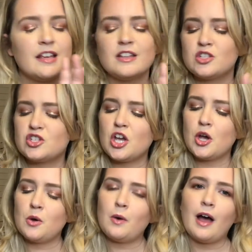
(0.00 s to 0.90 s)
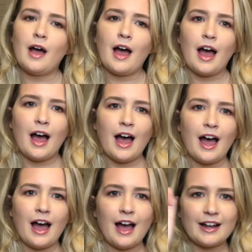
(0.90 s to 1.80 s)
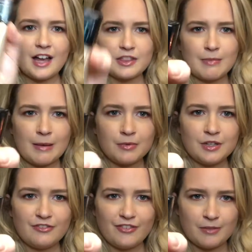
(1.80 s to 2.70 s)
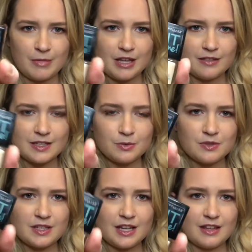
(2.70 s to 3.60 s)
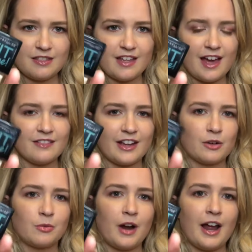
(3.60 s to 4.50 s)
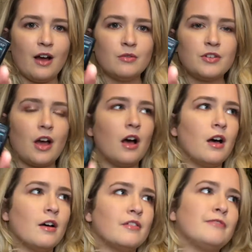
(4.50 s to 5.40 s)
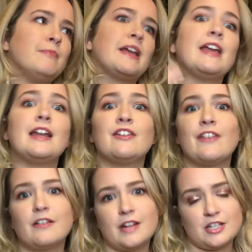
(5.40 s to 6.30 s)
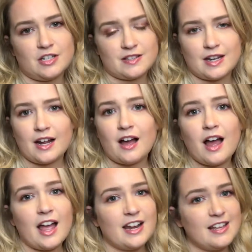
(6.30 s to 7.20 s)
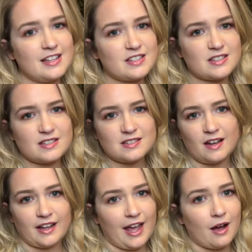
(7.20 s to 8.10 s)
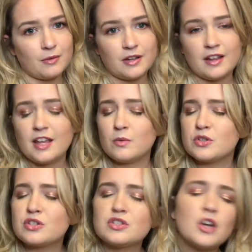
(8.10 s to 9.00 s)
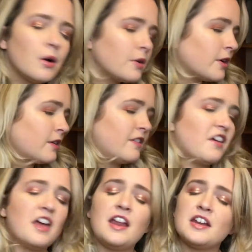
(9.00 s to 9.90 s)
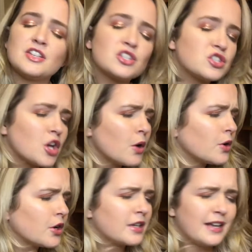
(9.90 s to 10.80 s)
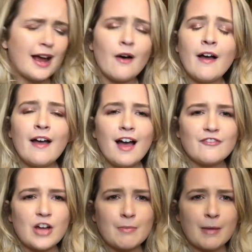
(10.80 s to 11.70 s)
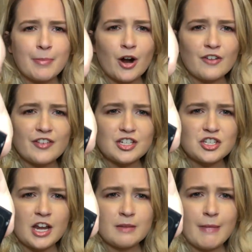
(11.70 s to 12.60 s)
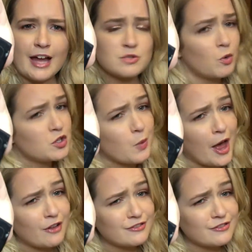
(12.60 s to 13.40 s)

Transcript: So I got the Maybelline Fit Me. This was in that like round of beginning foundations that I got, and it stuck out. It was so good then. It is so good now. I found my perfect shade match, 112.